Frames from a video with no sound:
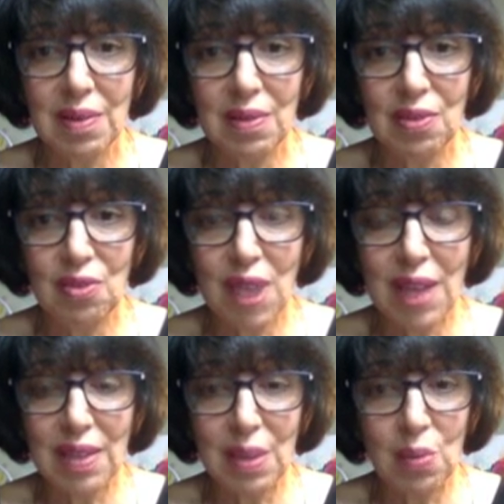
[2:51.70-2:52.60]

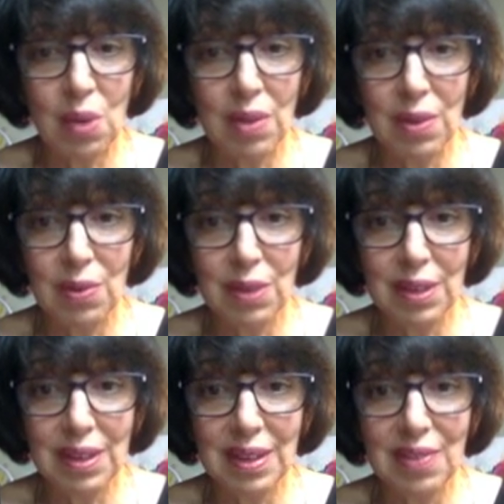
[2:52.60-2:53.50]
distract them while they're
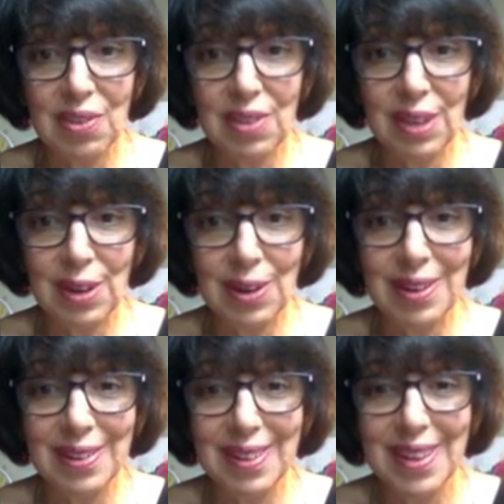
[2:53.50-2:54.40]
really into their
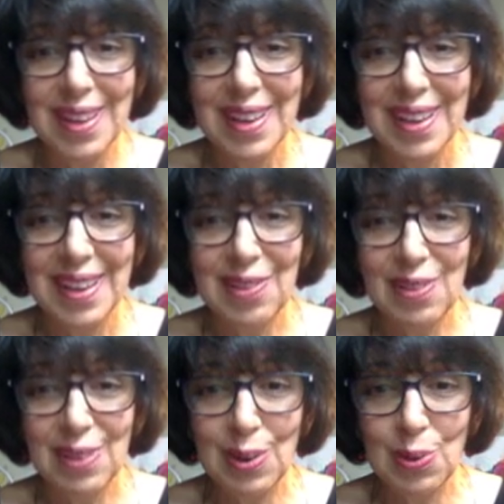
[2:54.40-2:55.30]

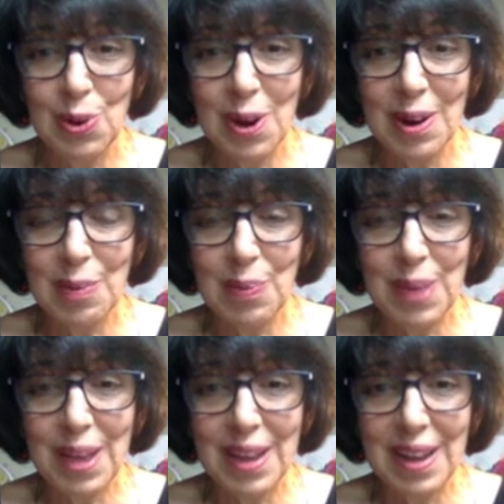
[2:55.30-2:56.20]
into their work.
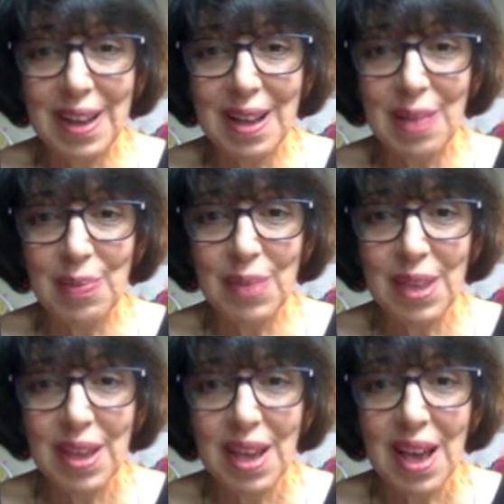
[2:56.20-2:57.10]
But
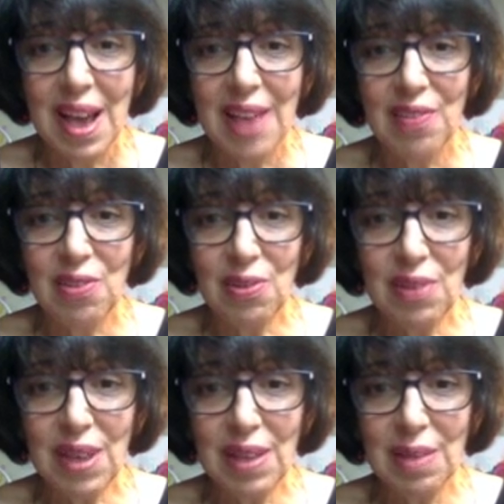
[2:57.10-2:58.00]
I do
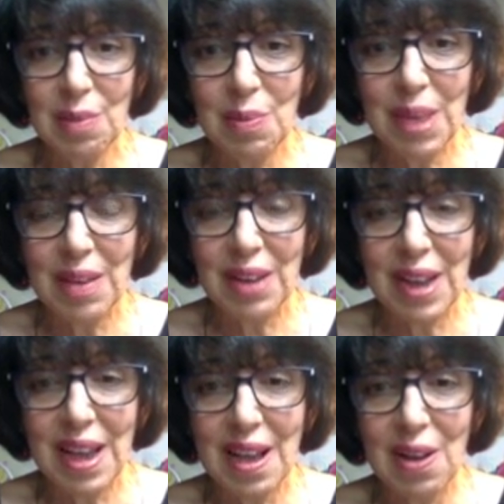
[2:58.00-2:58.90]
tell them about
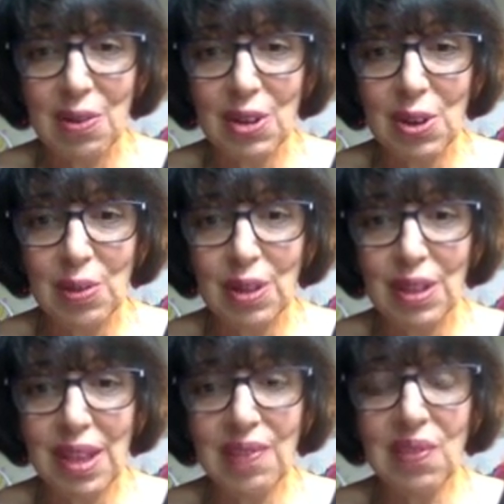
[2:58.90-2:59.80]
how the
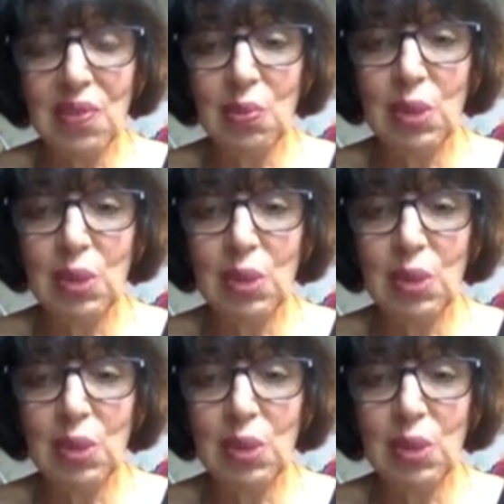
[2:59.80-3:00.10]
lessons